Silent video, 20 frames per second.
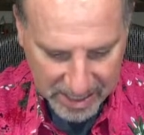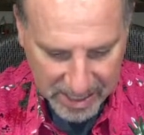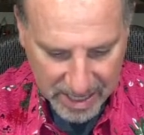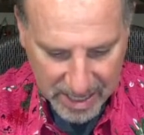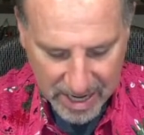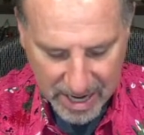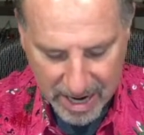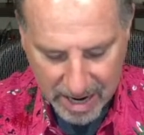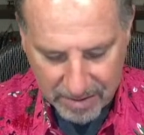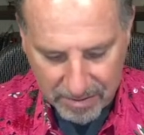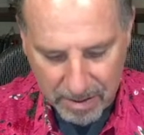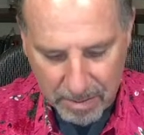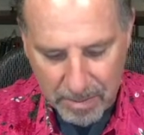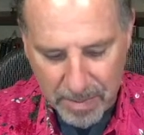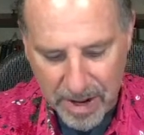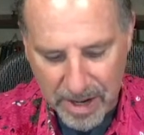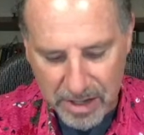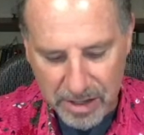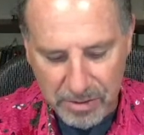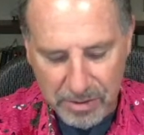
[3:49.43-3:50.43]
that have a
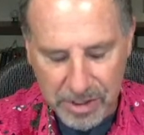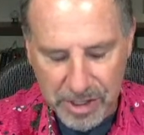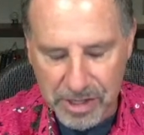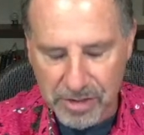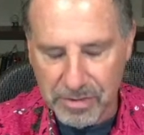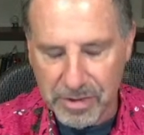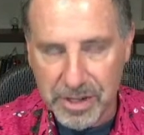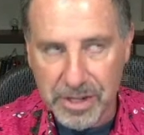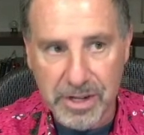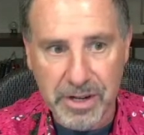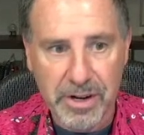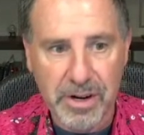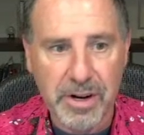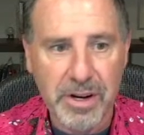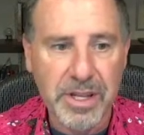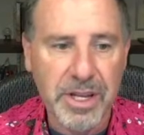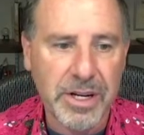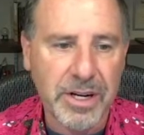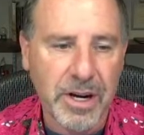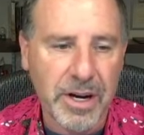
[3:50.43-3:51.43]
better risk
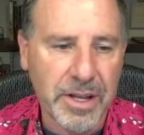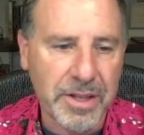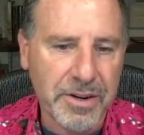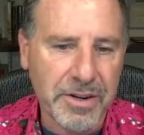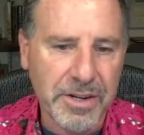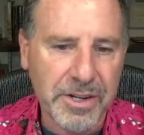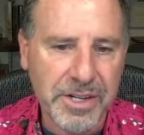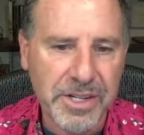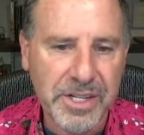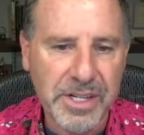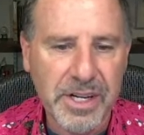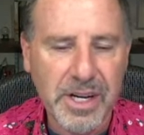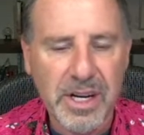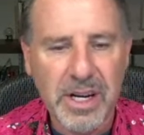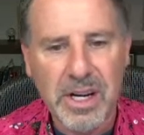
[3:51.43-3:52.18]
return than others.